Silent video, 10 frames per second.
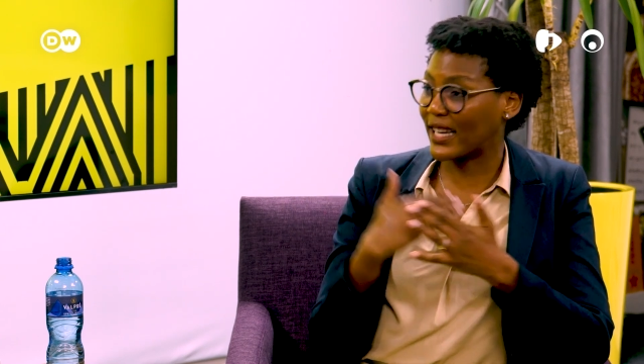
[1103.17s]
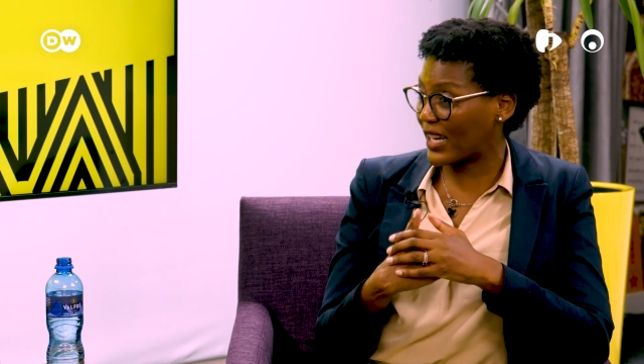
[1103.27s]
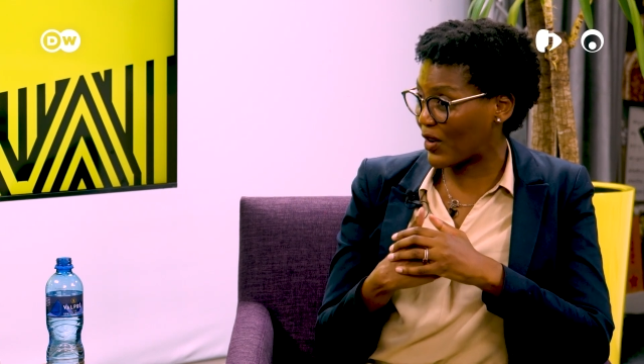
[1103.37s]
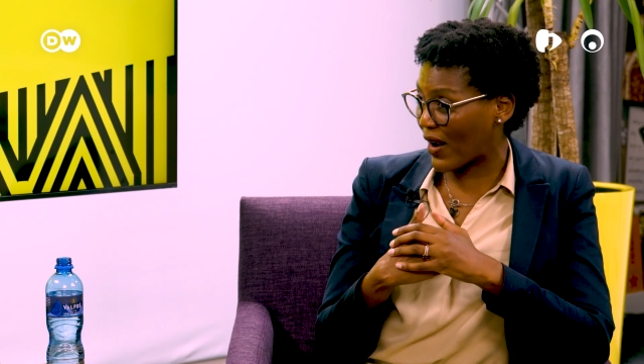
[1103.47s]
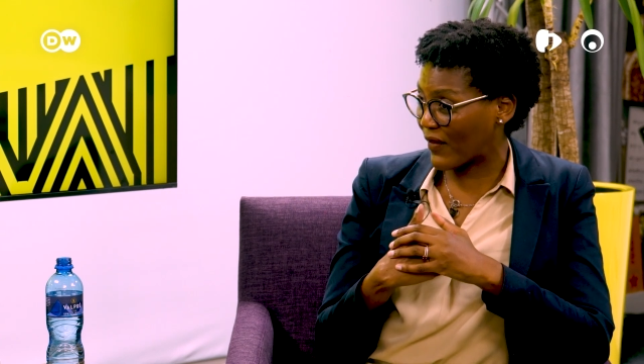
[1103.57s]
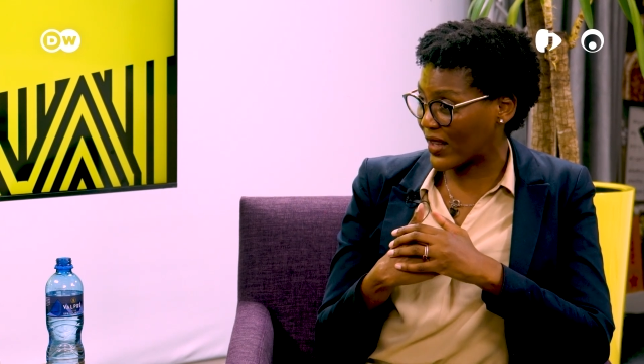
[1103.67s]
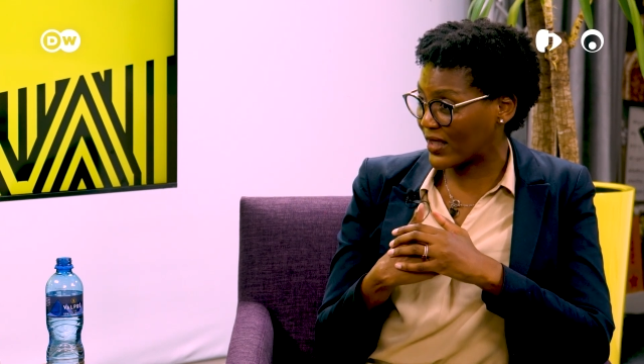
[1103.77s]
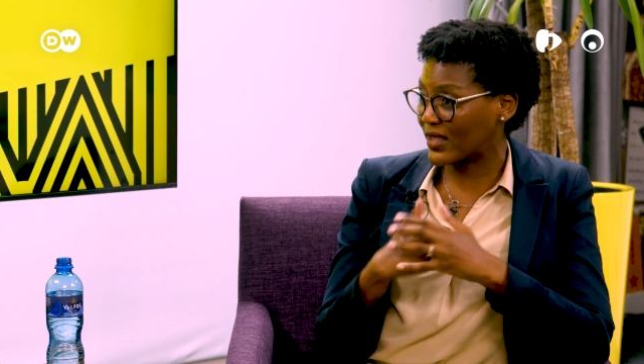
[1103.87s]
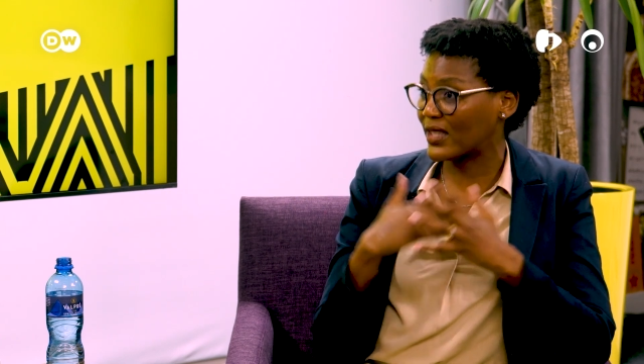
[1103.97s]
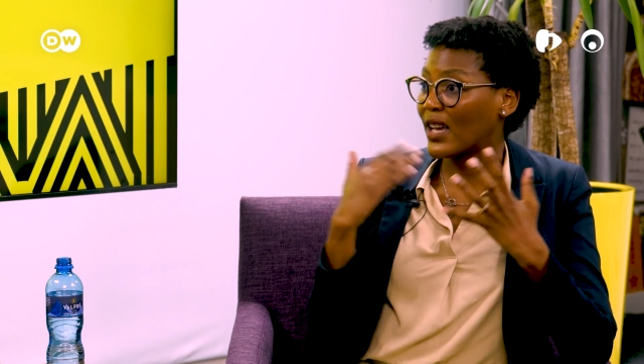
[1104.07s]
Lenny
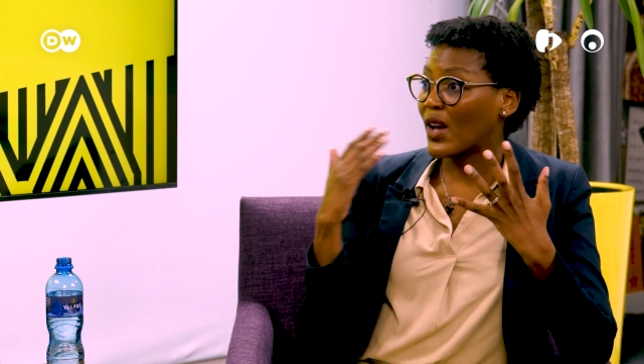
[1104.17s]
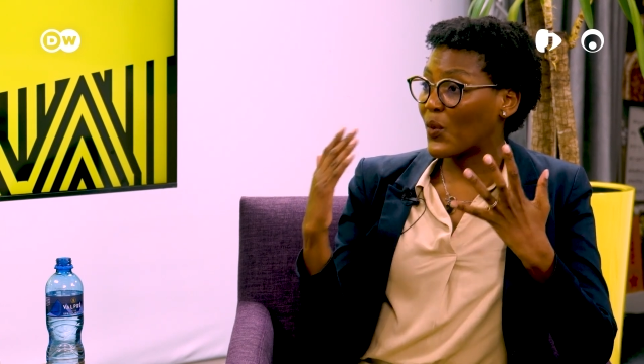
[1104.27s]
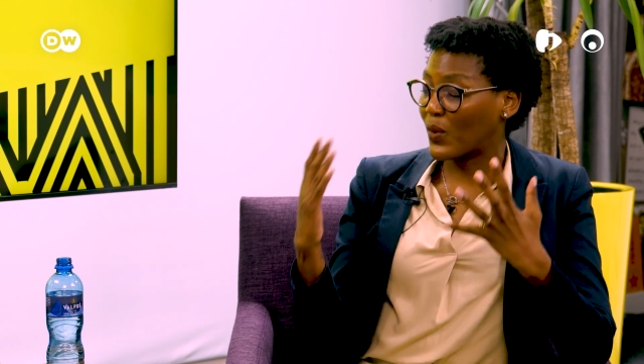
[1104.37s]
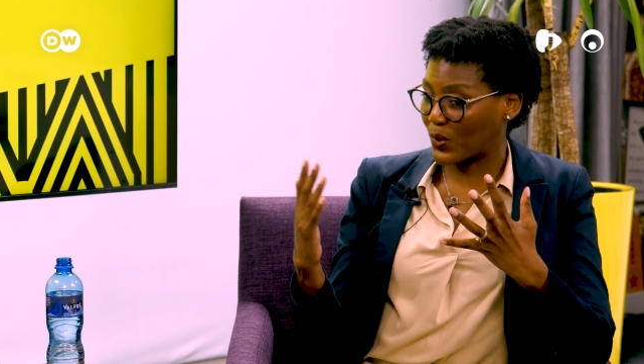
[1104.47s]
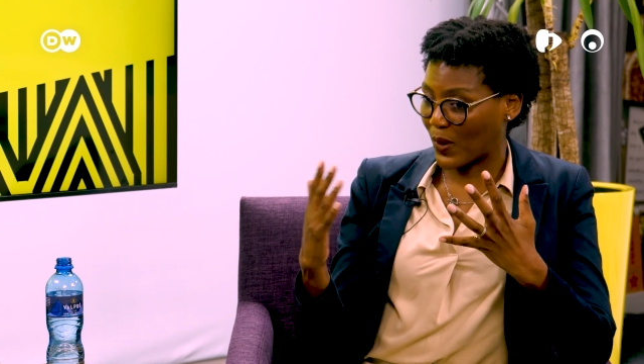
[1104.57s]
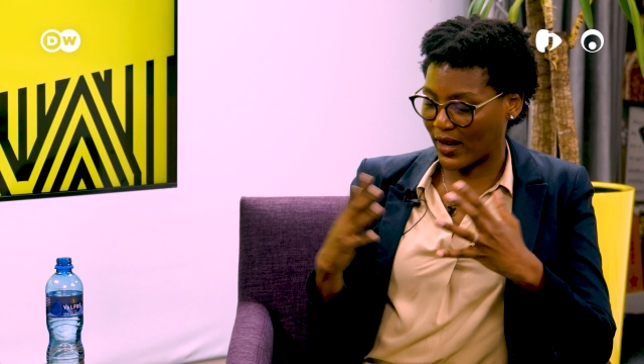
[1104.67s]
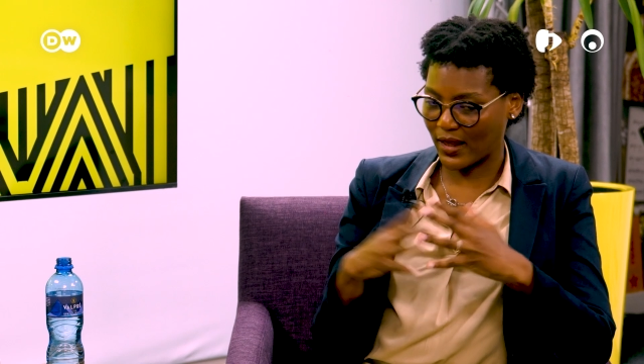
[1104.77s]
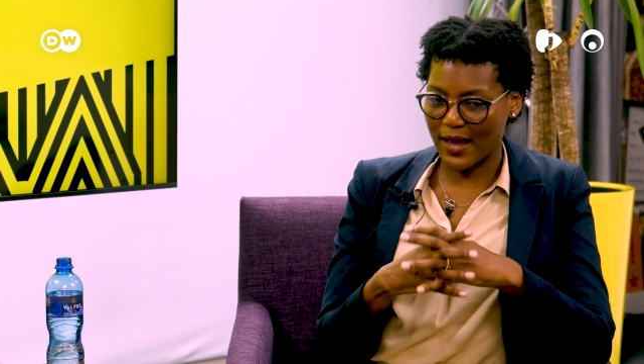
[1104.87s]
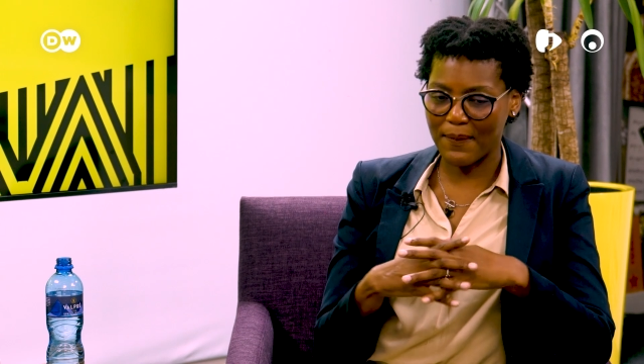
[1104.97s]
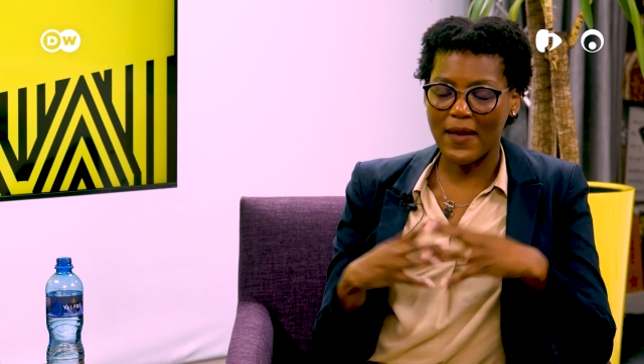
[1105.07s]
Kravitz was one of
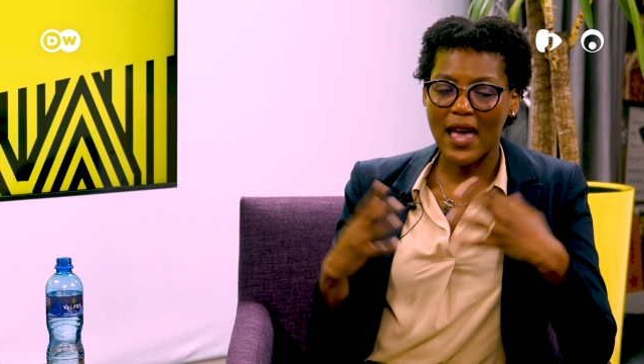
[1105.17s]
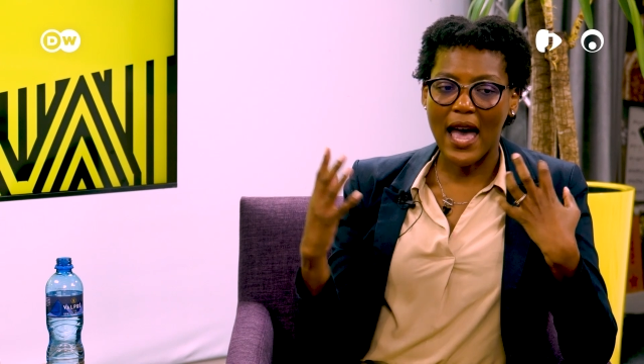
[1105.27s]
them.